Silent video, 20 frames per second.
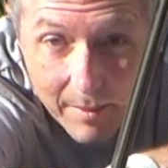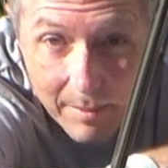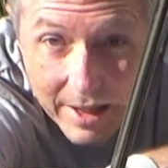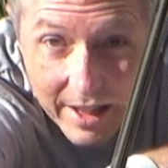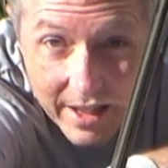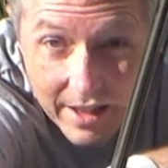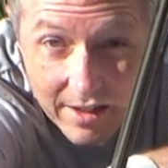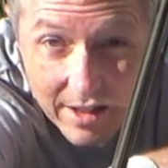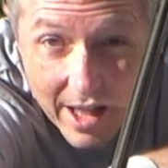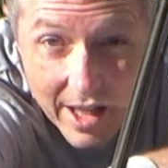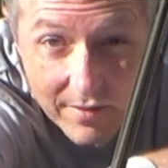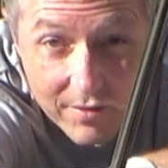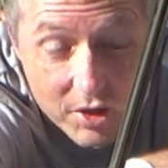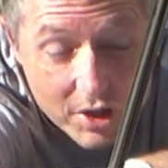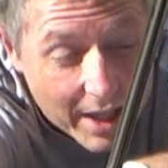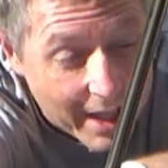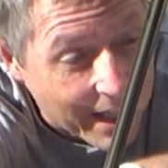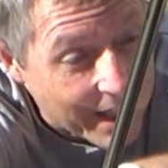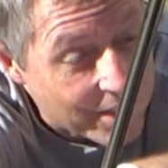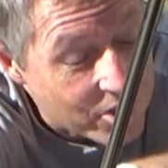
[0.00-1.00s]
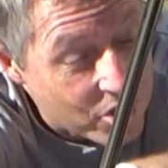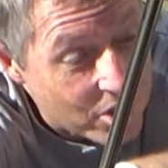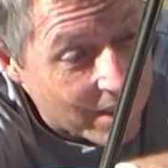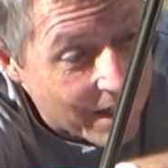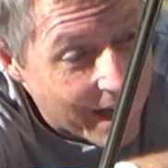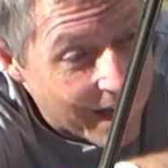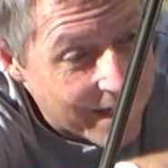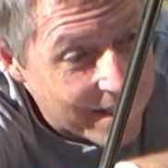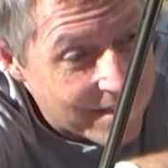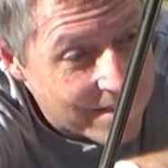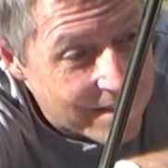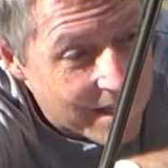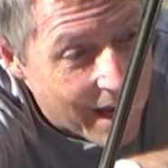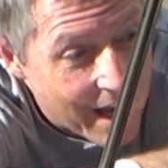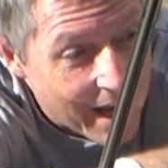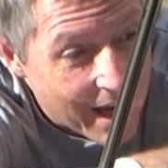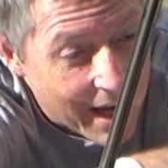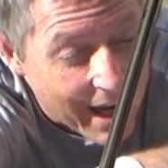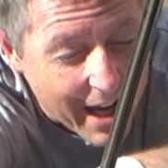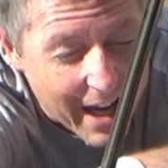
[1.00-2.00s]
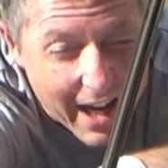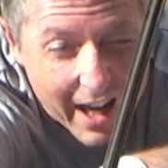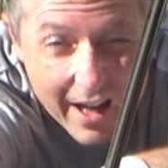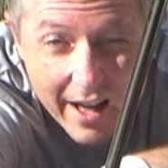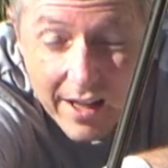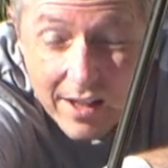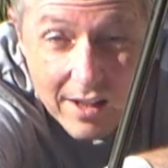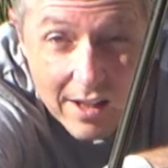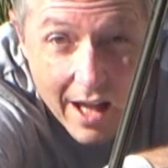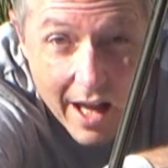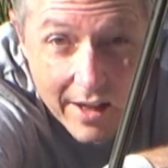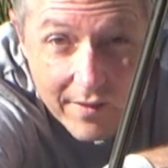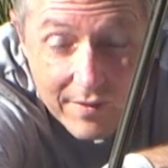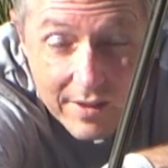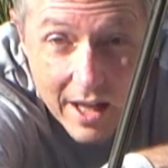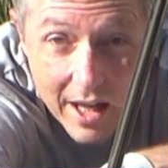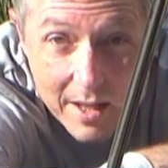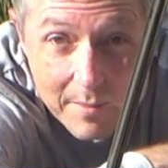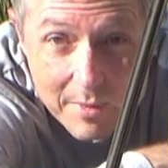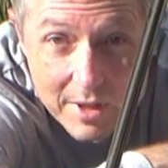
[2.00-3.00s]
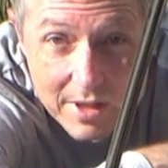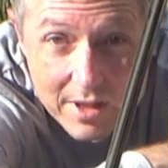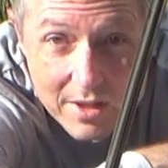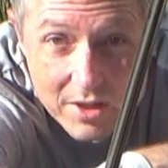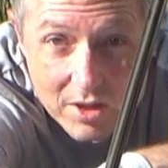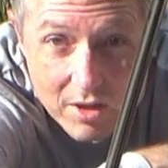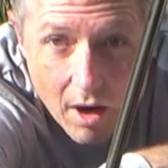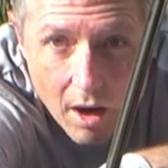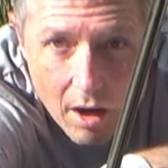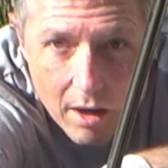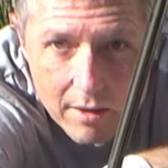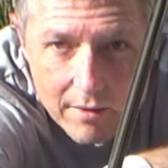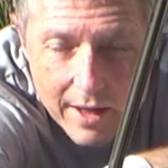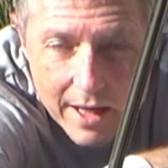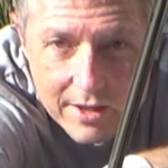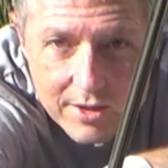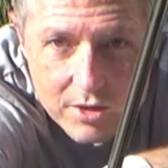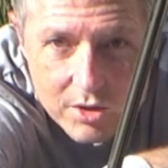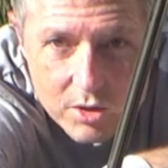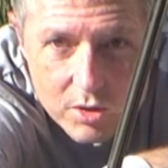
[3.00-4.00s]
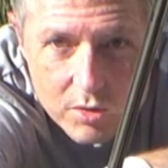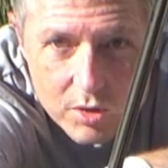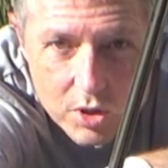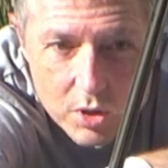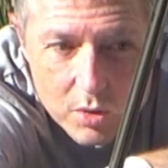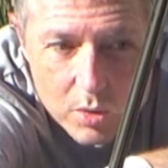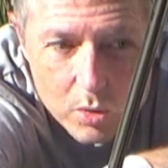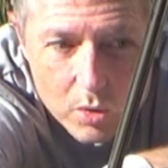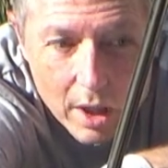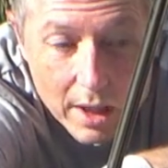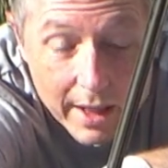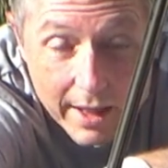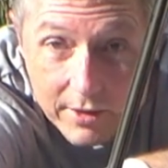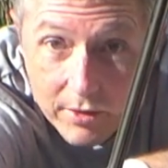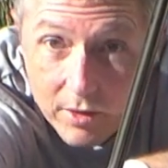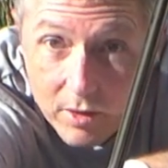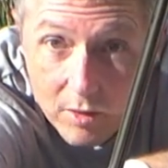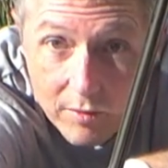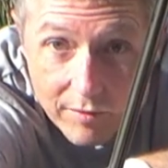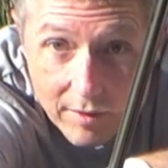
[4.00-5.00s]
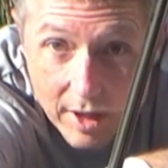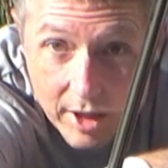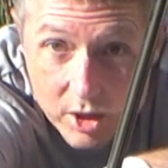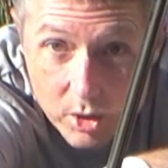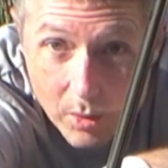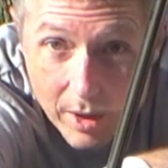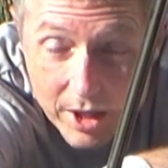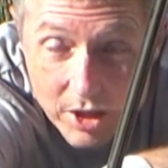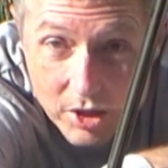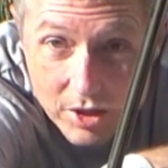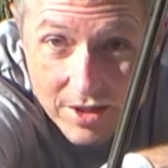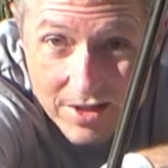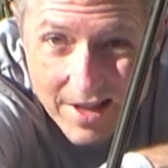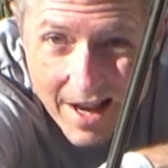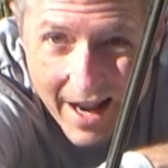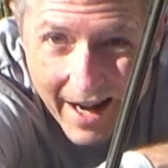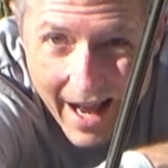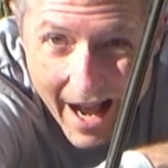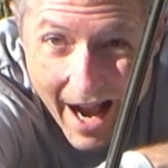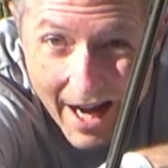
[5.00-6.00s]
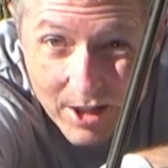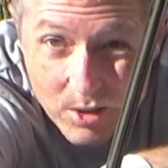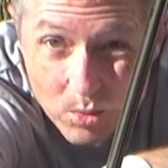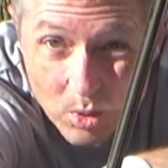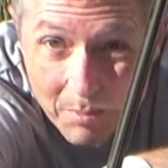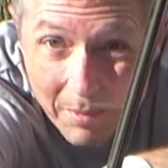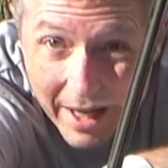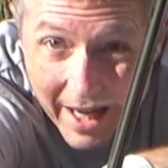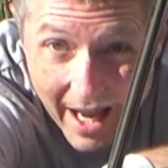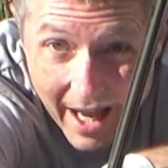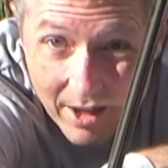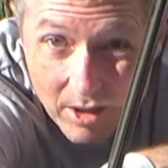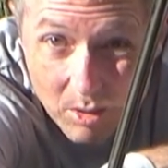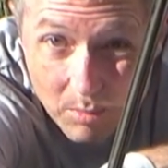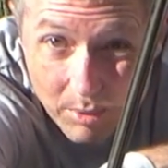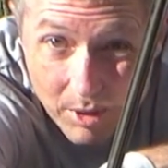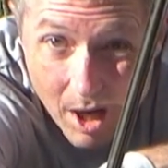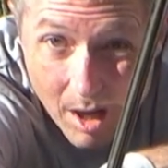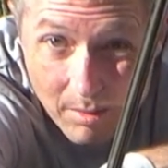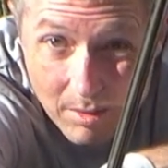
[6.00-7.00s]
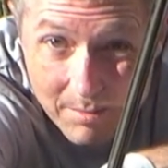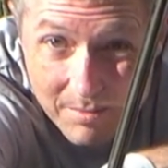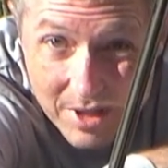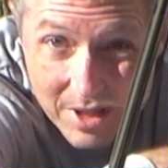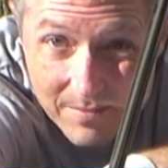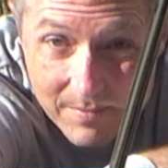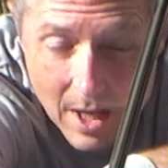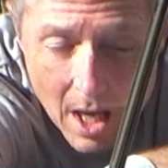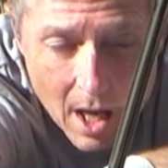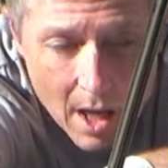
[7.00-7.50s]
I've been getting a lot of check engine lights, and a lot of times in this car that's due to electrical fluctuations, not actual mechanical problems.